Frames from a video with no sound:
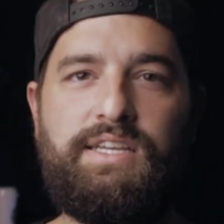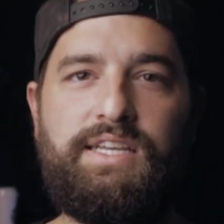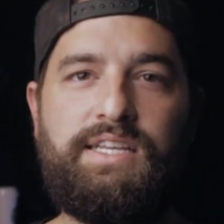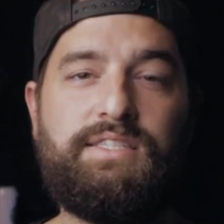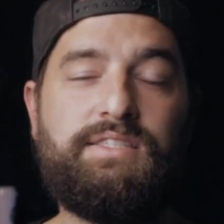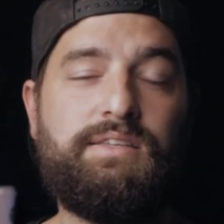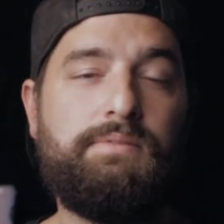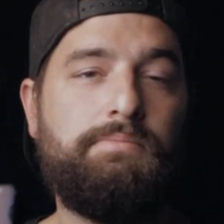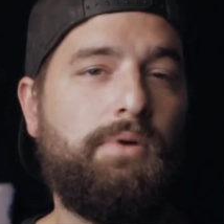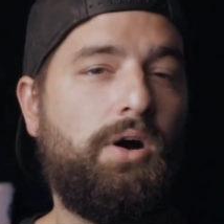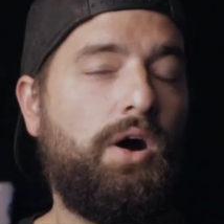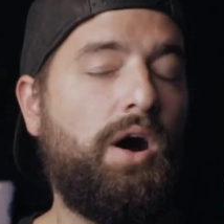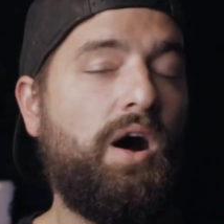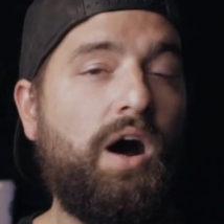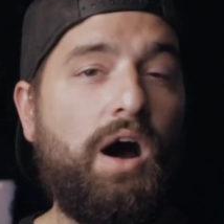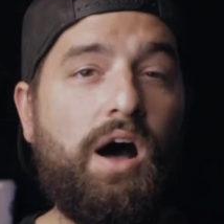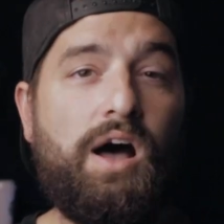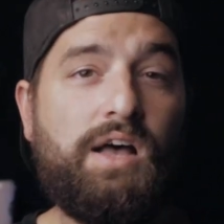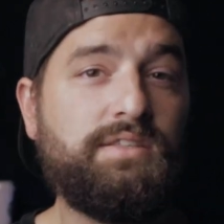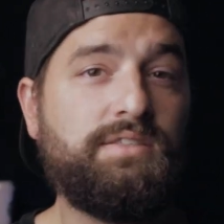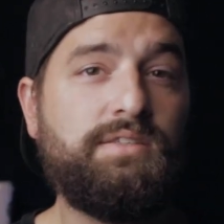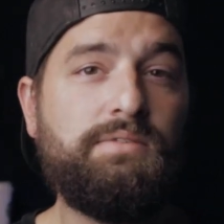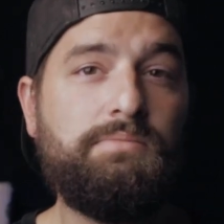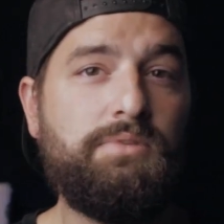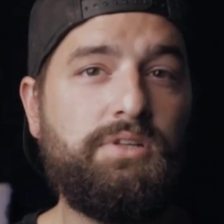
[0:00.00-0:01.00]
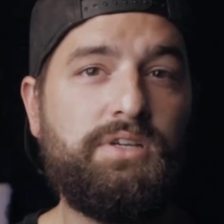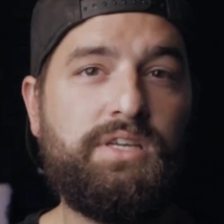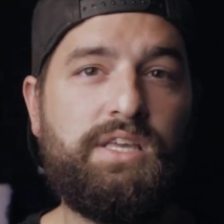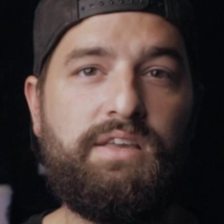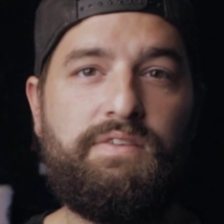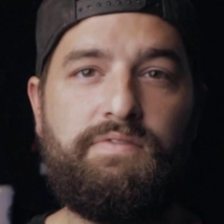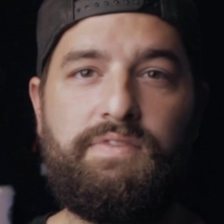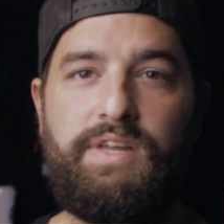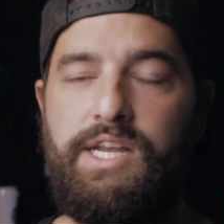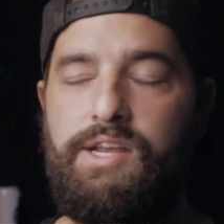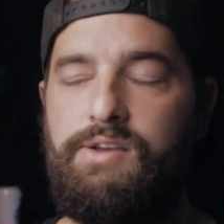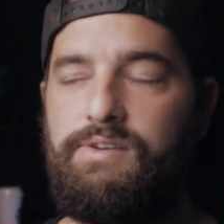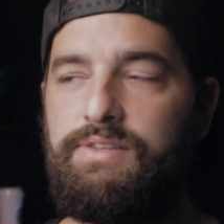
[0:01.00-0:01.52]
to get some awesome
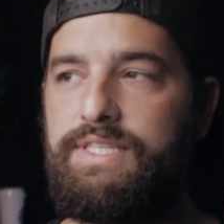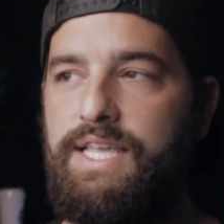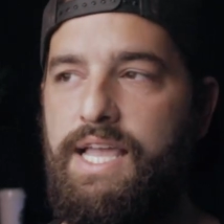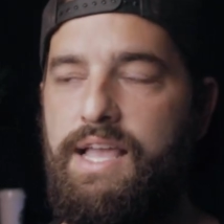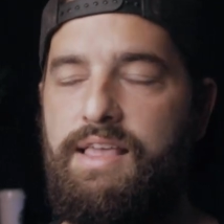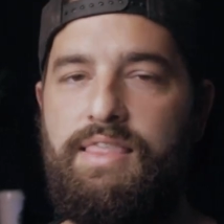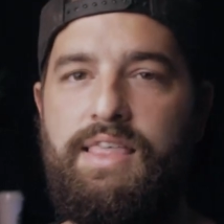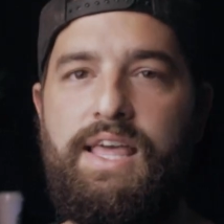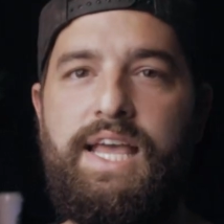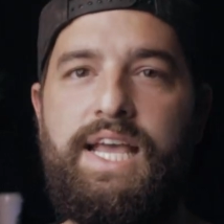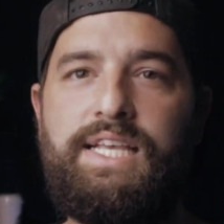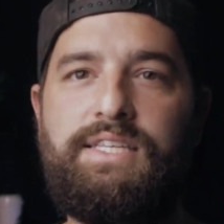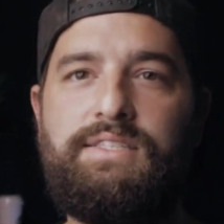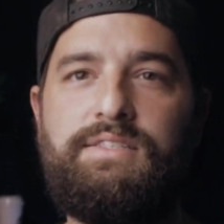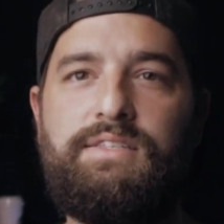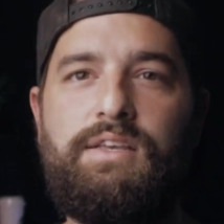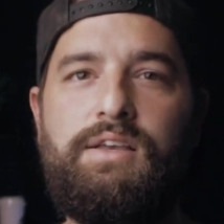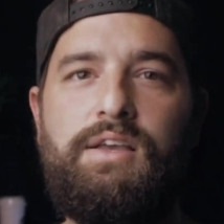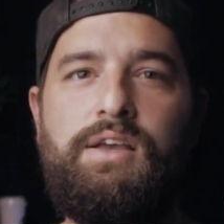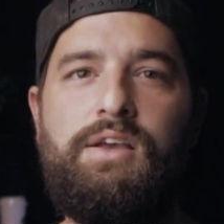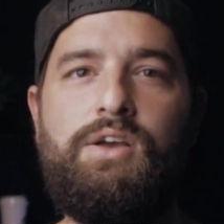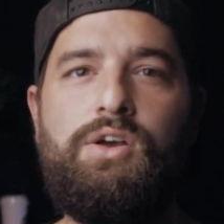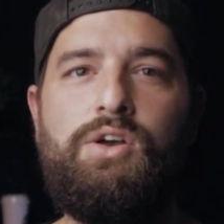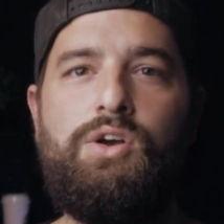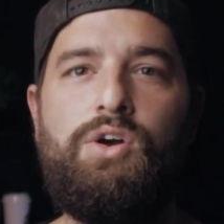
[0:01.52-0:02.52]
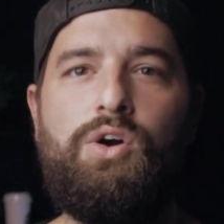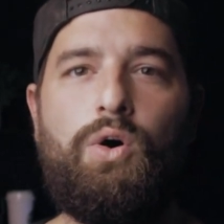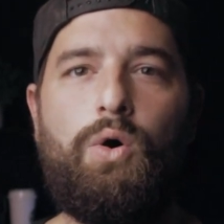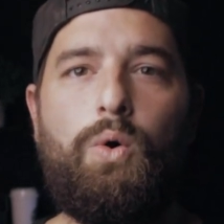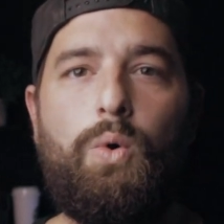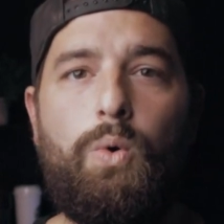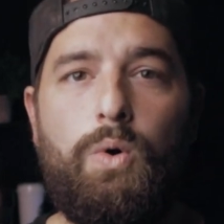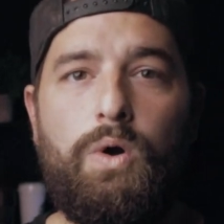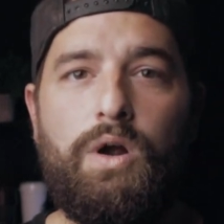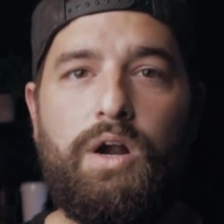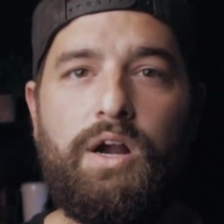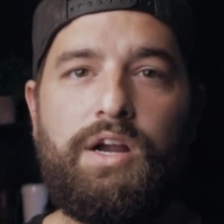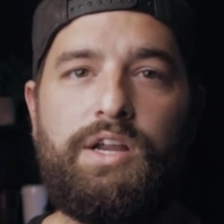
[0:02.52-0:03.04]
looking videos like this,
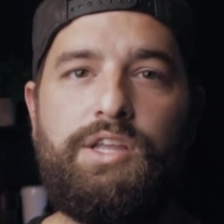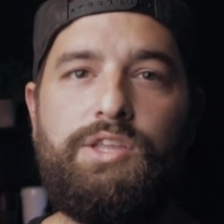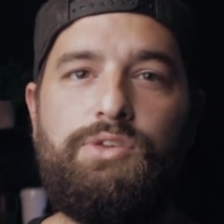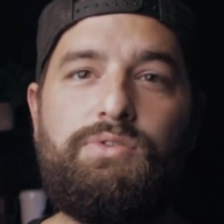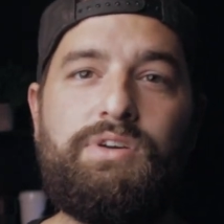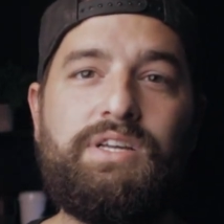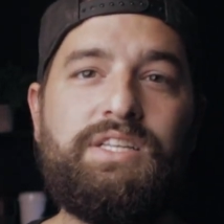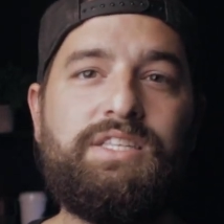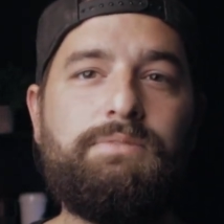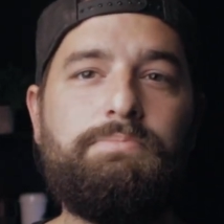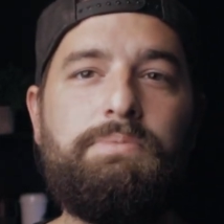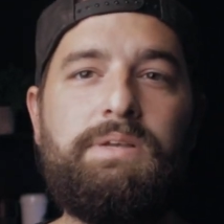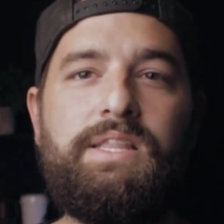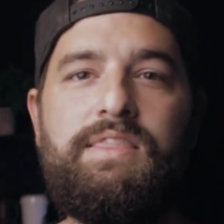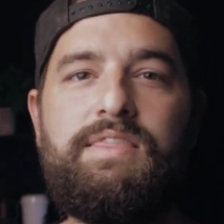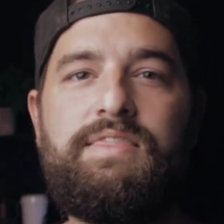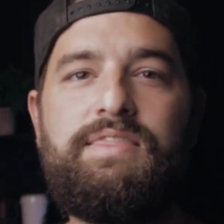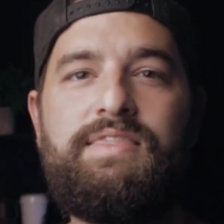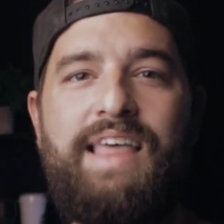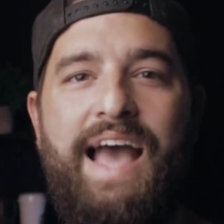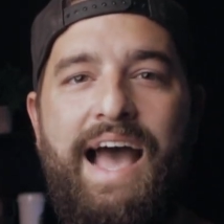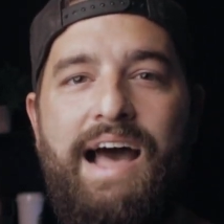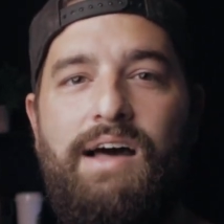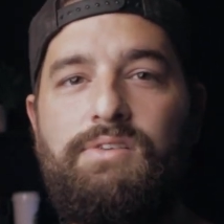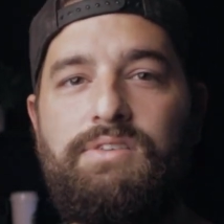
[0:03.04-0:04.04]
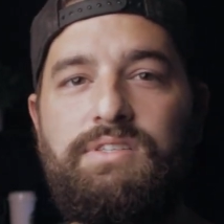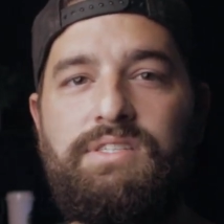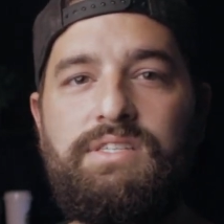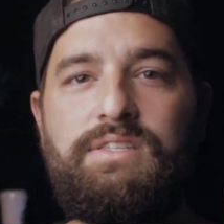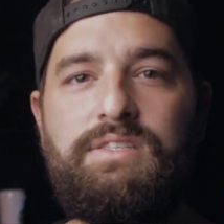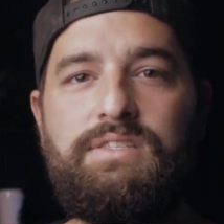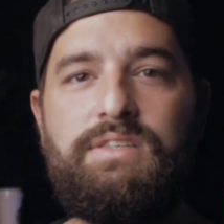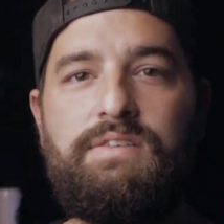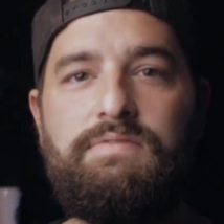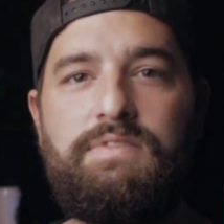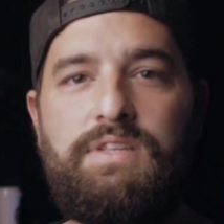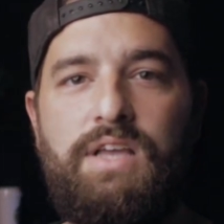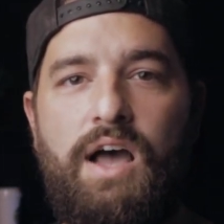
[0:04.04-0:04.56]
or you could spend
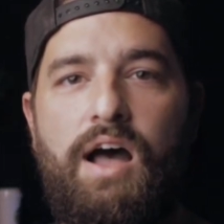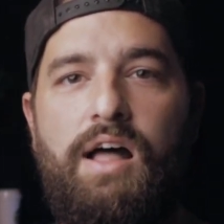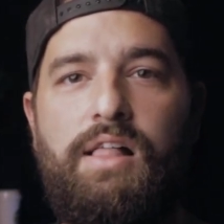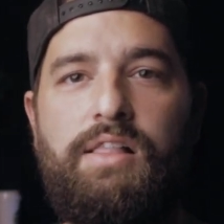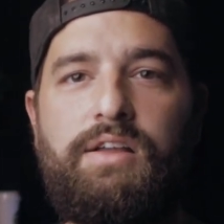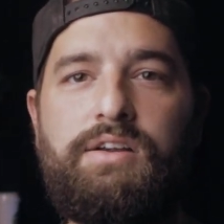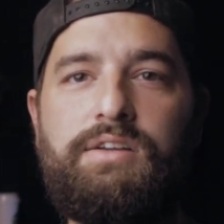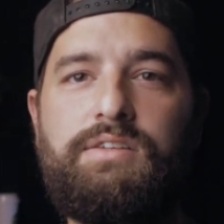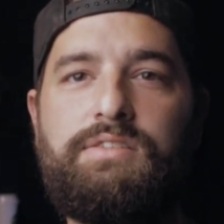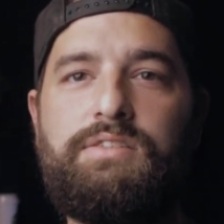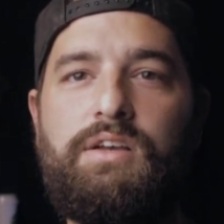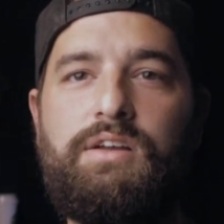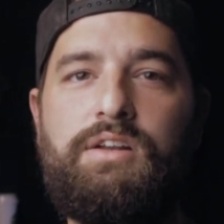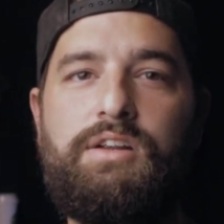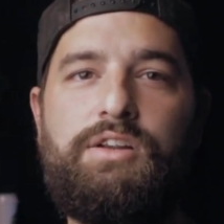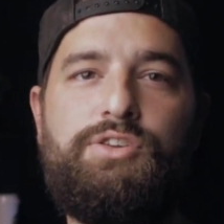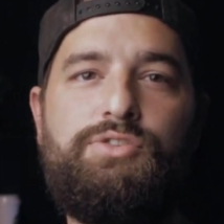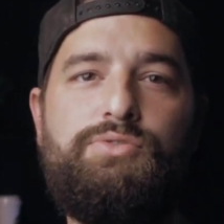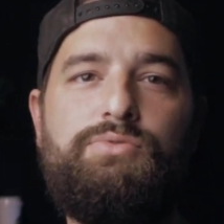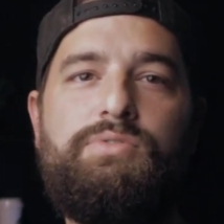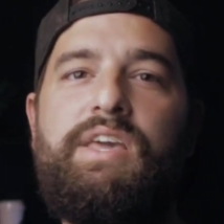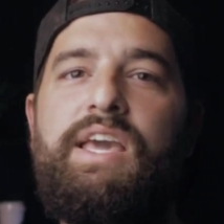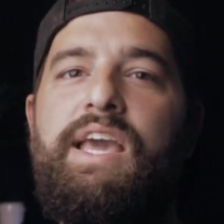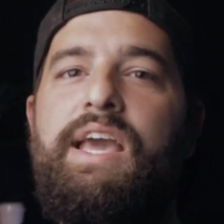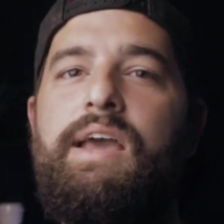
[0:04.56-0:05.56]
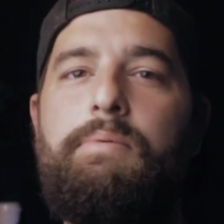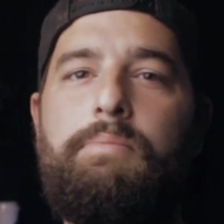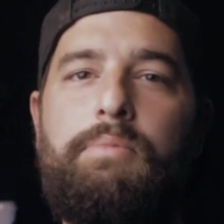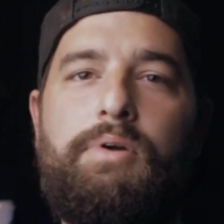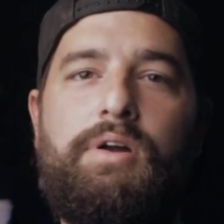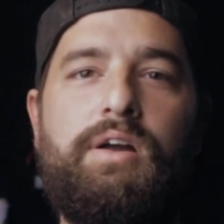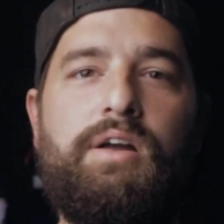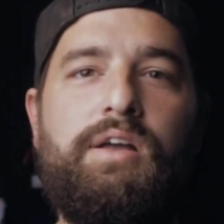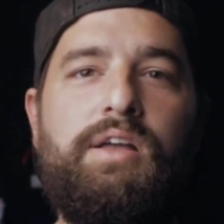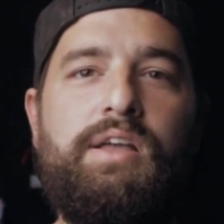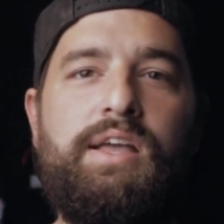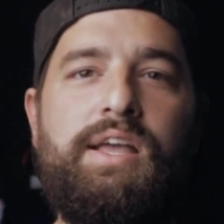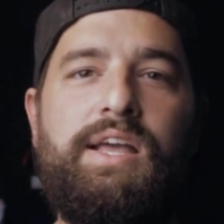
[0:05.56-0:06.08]
thousands of dollars on a new
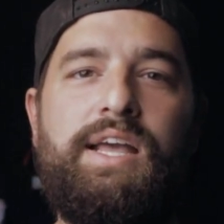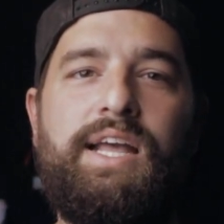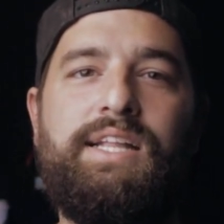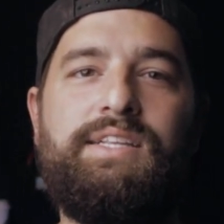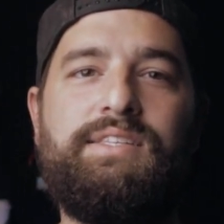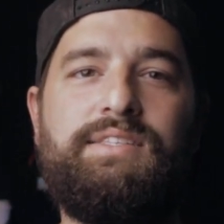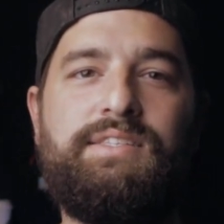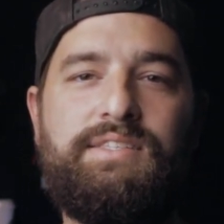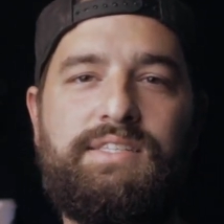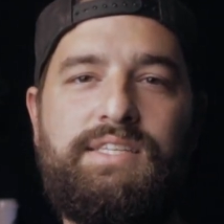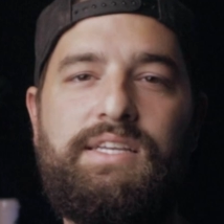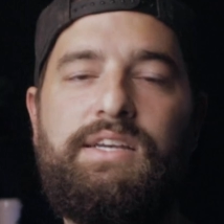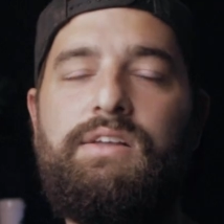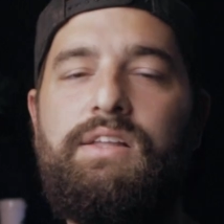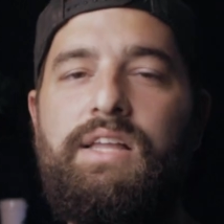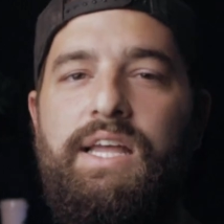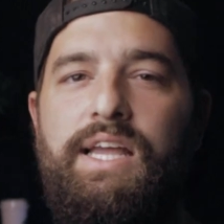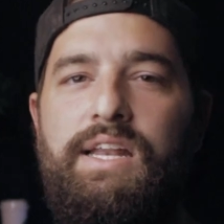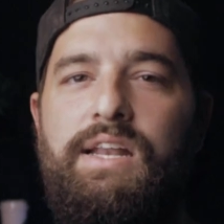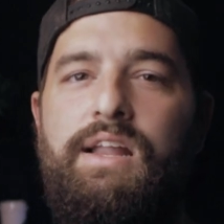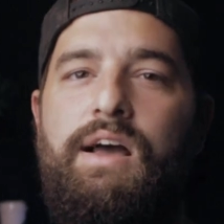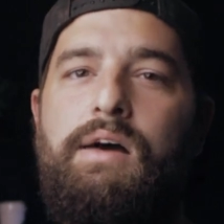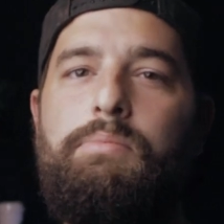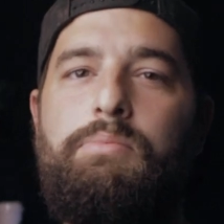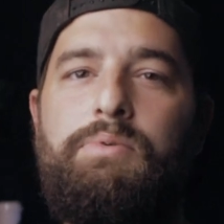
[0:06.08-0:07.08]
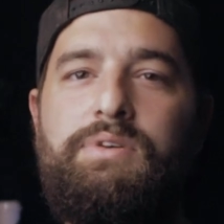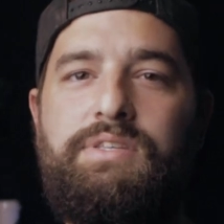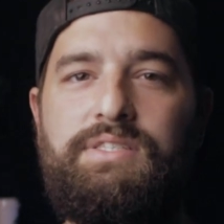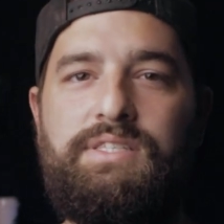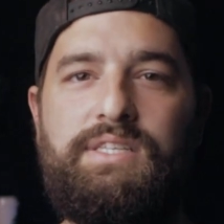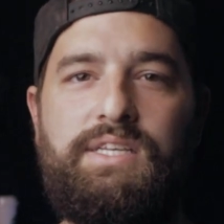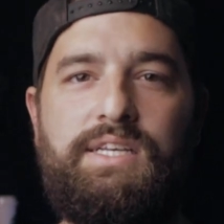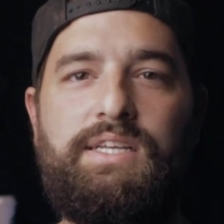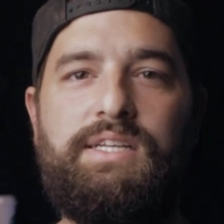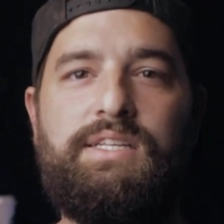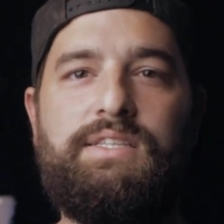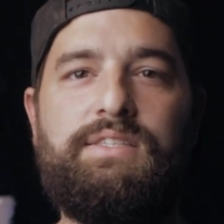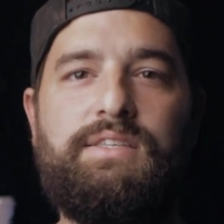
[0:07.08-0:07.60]
camera and still end up with
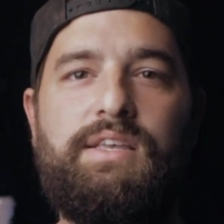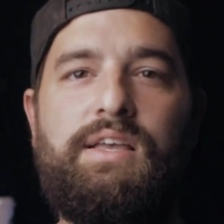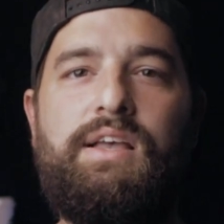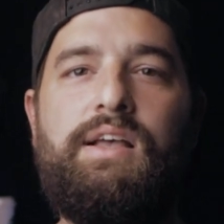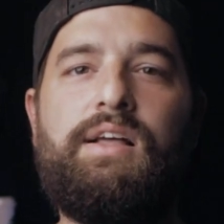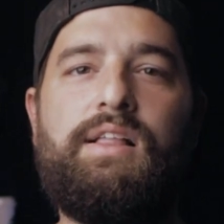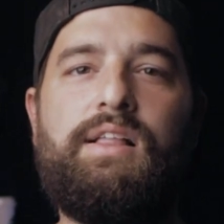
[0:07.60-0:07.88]
scenes